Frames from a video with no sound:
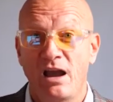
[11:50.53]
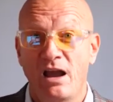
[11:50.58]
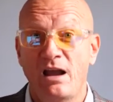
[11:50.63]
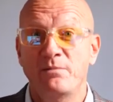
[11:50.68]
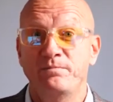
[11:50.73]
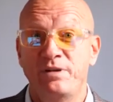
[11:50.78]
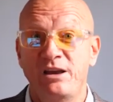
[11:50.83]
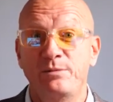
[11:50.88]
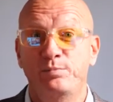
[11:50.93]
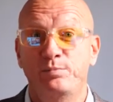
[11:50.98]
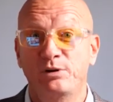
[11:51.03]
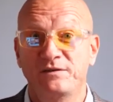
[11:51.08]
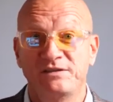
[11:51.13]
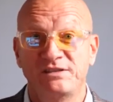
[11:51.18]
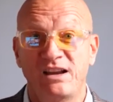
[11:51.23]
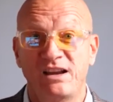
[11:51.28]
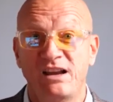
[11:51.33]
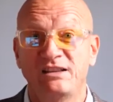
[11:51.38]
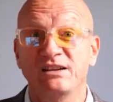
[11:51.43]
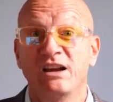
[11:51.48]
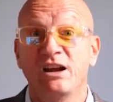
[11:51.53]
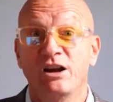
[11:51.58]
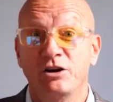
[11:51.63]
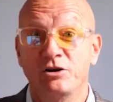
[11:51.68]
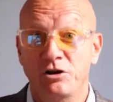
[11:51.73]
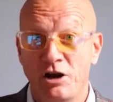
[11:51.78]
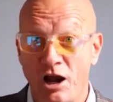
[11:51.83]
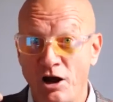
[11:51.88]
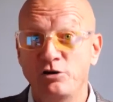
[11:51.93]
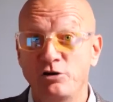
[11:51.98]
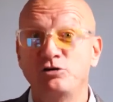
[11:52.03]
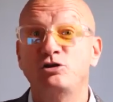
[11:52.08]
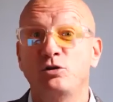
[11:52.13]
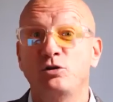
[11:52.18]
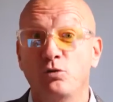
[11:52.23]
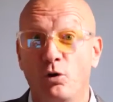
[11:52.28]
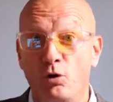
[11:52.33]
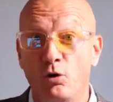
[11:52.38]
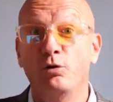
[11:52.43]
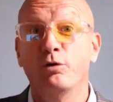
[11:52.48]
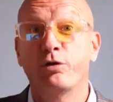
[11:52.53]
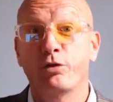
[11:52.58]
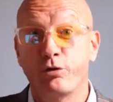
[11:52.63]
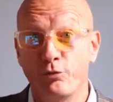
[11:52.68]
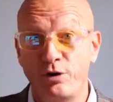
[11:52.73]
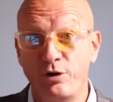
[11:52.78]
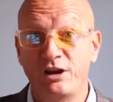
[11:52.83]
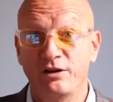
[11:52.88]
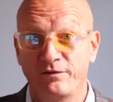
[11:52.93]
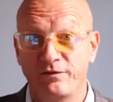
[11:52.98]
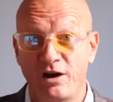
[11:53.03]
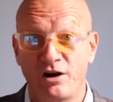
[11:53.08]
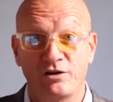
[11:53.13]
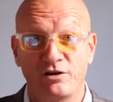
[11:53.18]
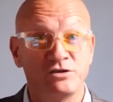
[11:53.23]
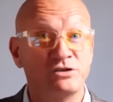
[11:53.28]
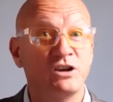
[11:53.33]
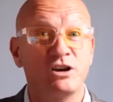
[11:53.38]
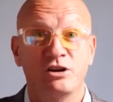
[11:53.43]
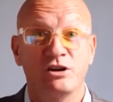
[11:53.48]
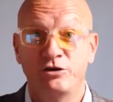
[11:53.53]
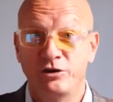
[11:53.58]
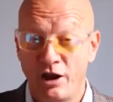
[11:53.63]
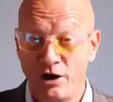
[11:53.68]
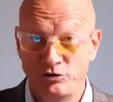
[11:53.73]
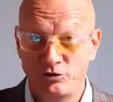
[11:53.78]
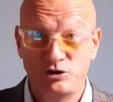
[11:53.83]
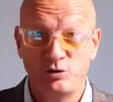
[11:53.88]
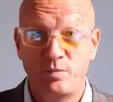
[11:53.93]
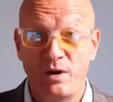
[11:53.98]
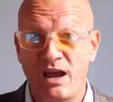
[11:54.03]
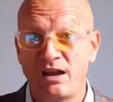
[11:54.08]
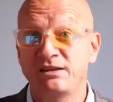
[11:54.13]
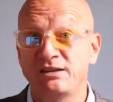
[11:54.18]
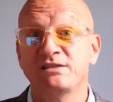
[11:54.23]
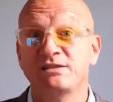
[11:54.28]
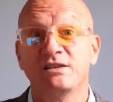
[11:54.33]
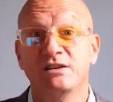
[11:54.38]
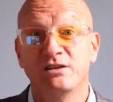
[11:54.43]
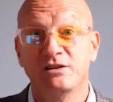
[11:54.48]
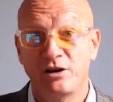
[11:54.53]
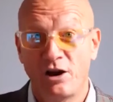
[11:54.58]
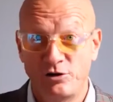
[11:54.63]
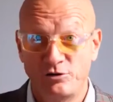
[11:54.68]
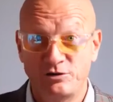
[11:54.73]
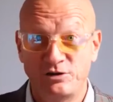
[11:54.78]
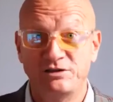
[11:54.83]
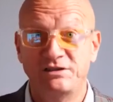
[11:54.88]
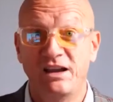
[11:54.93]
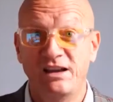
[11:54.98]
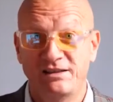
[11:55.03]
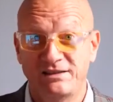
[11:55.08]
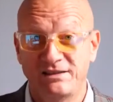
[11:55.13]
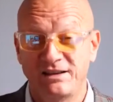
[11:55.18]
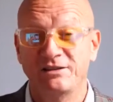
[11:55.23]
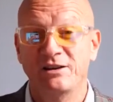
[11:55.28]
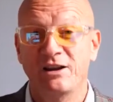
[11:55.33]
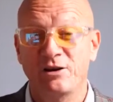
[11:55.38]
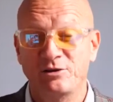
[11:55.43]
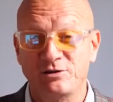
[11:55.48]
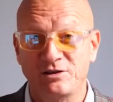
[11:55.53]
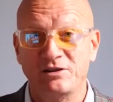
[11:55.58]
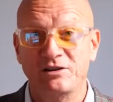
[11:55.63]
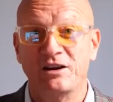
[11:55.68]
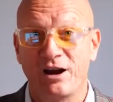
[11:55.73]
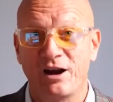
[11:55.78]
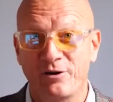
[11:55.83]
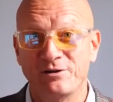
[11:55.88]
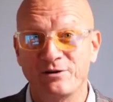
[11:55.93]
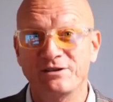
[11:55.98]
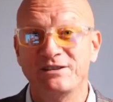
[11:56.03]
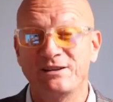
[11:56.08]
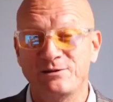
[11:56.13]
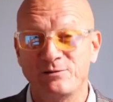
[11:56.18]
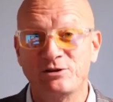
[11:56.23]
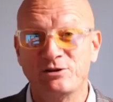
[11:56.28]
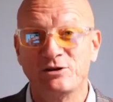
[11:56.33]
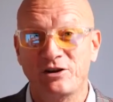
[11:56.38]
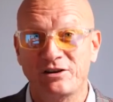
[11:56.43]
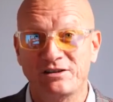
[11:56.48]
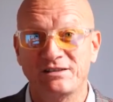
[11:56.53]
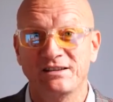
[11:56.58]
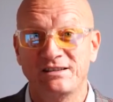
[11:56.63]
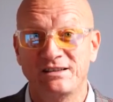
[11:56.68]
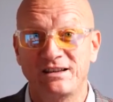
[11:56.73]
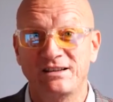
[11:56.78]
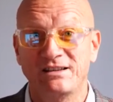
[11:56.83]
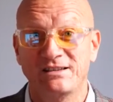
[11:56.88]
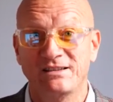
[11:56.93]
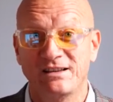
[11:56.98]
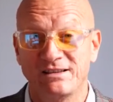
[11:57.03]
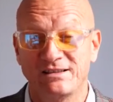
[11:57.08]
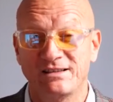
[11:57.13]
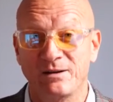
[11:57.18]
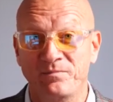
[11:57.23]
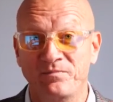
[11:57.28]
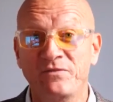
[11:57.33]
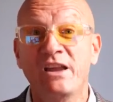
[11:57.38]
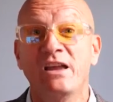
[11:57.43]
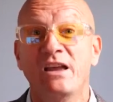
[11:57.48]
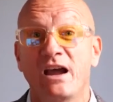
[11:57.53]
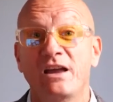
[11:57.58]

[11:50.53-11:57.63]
And people have said no to all three of those, no to banks, no to debt, and no to the currencies, which are existing system.